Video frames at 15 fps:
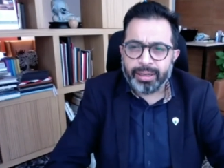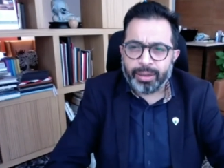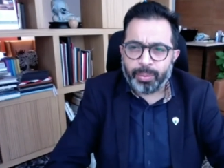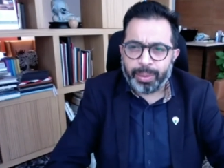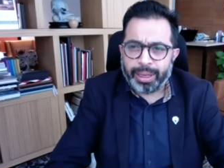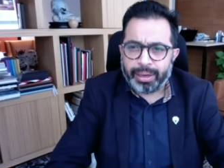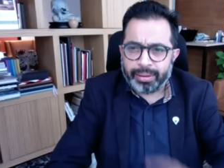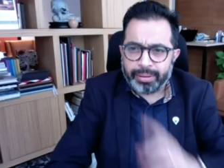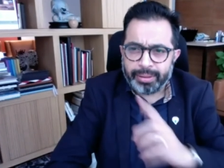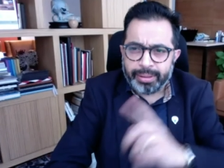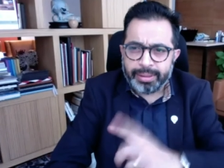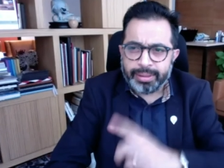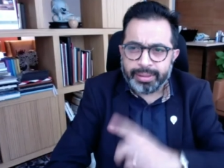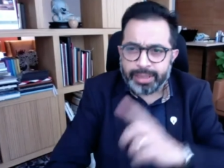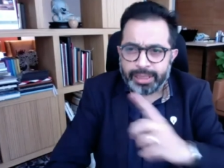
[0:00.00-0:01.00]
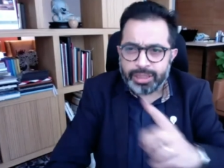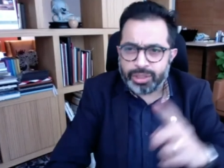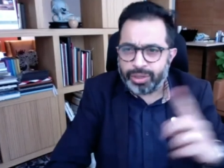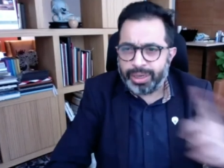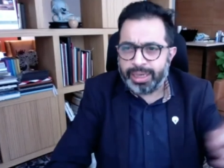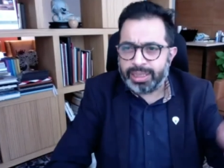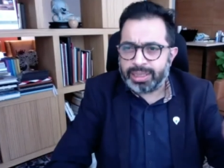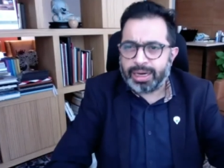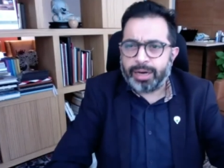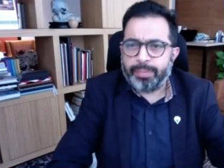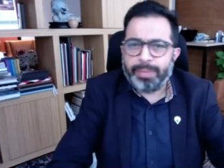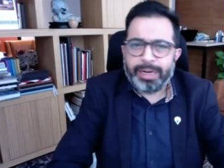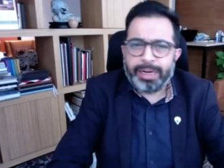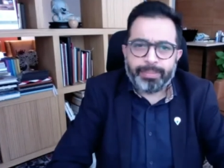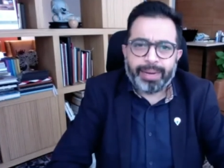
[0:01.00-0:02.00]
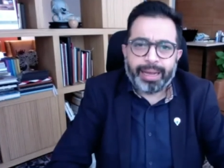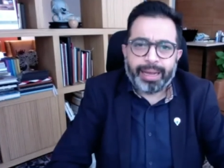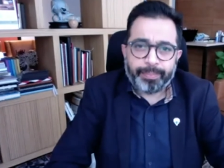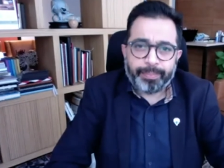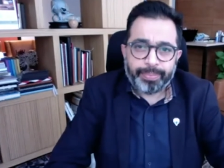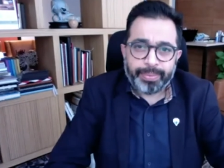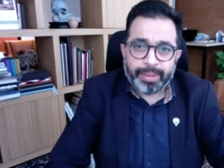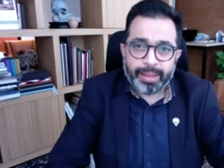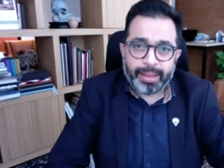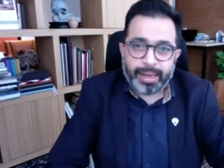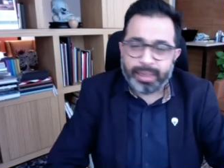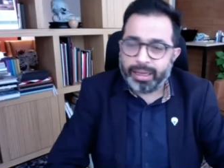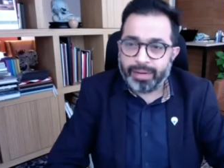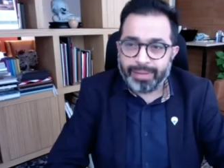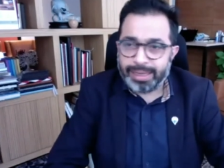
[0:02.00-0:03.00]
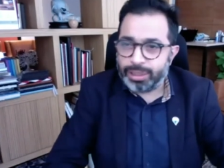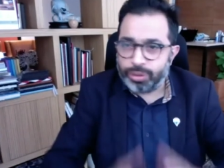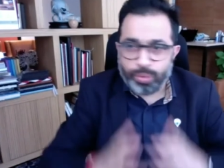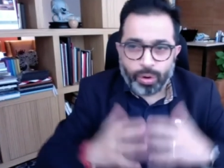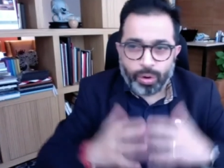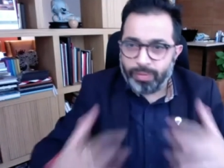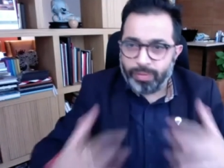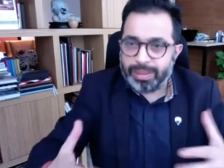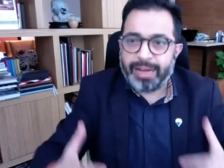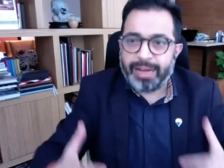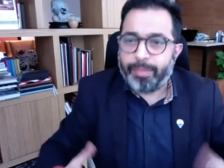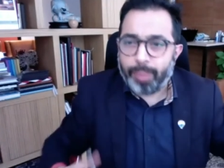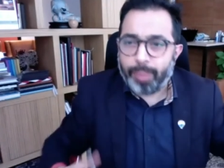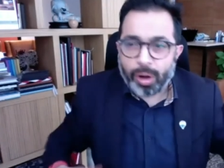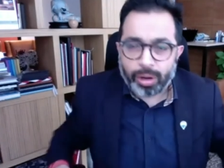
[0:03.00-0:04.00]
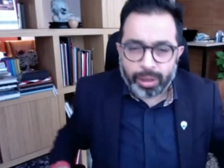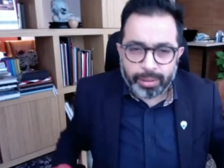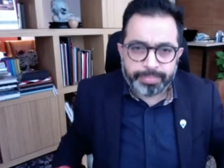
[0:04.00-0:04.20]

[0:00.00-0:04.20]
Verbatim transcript: where things really start multiplying? Otherwise, you'll always have a block.